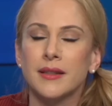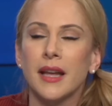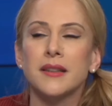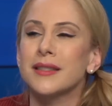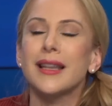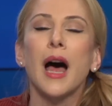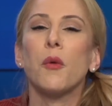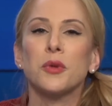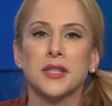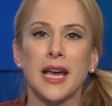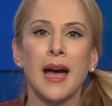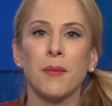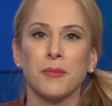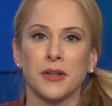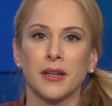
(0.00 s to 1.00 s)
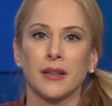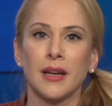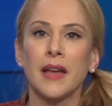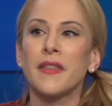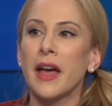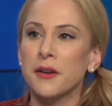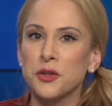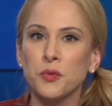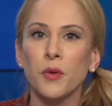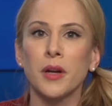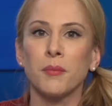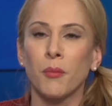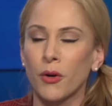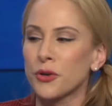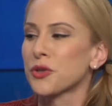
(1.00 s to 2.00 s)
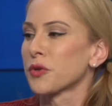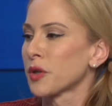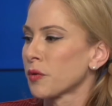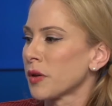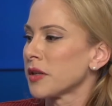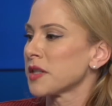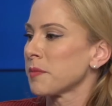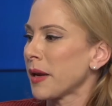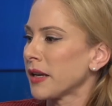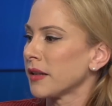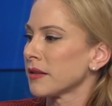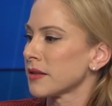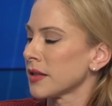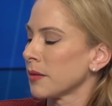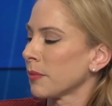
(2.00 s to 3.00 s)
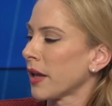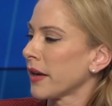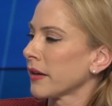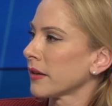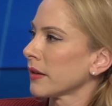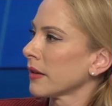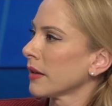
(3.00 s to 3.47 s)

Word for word: That is not what's happening. And that is what Marjorie Greene is making it seem like.